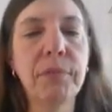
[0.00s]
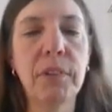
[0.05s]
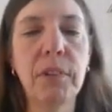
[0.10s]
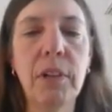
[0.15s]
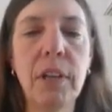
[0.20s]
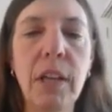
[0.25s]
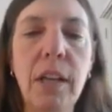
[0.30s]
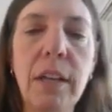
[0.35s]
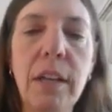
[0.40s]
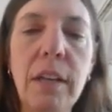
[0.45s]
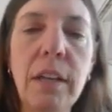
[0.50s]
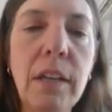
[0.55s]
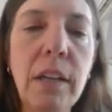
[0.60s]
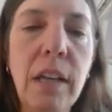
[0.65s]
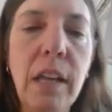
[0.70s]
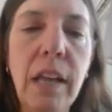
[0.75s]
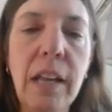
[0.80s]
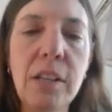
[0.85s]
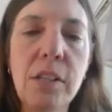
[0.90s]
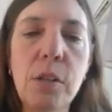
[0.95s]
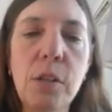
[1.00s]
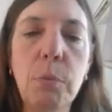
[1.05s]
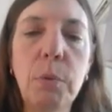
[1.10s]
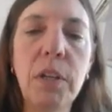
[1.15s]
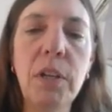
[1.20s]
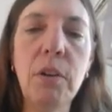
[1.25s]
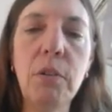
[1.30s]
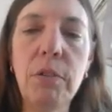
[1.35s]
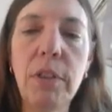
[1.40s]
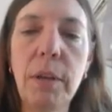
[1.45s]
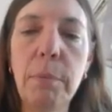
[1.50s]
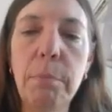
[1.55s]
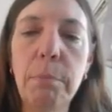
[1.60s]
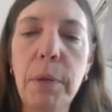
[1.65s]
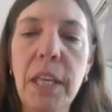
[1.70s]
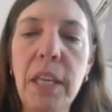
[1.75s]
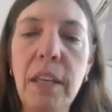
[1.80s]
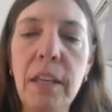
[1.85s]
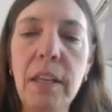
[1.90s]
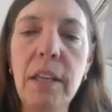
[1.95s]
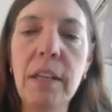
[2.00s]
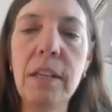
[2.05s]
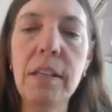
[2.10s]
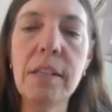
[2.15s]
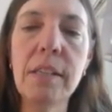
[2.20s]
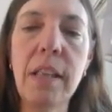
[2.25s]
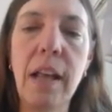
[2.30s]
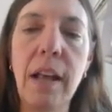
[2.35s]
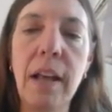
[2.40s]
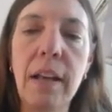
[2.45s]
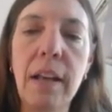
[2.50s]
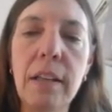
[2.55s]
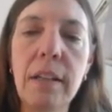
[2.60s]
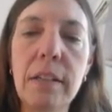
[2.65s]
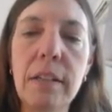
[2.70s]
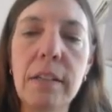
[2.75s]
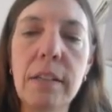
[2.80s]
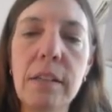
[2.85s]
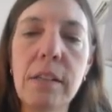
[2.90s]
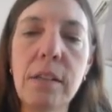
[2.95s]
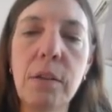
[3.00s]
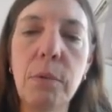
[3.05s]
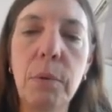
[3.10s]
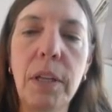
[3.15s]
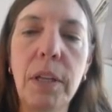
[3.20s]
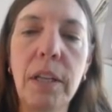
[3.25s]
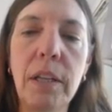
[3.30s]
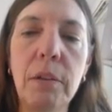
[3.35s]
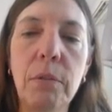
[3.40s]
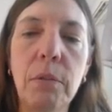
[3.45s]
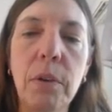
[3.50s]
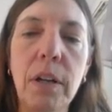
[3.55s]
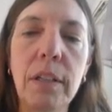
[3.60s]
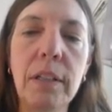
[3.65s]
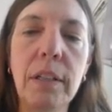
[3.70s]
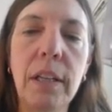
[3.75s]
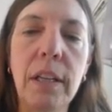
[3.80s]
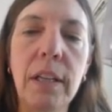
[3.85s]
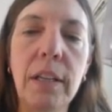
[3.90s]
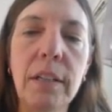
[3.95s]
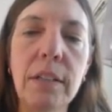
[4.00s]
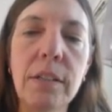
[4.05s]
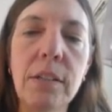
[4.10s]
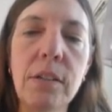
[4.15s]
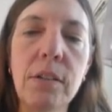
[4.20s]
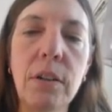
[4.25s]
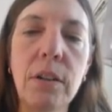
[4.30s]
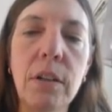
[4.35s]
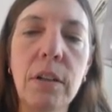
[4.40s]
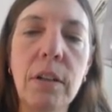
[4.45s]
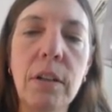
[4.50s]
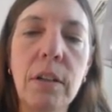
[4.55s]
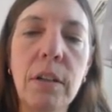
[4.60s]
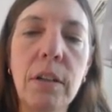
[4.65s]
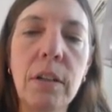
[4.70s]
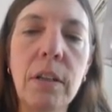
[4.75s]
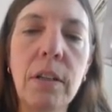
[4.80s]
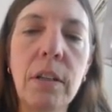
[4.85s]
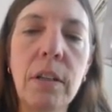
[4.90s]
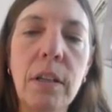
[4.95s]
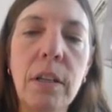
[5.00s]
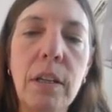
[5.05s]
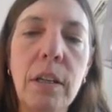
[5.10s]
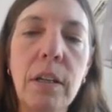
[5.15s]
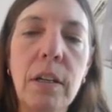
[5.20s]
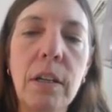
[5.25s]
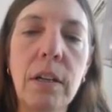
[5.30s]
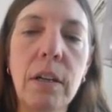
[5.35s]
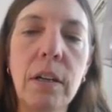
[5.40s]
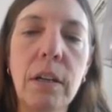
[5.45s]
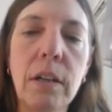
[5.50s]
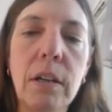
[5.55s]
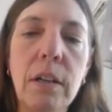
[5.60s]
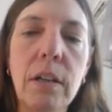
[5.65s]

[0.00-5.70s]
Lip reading: Okay, and so we know that P is that, so we can write the answer here.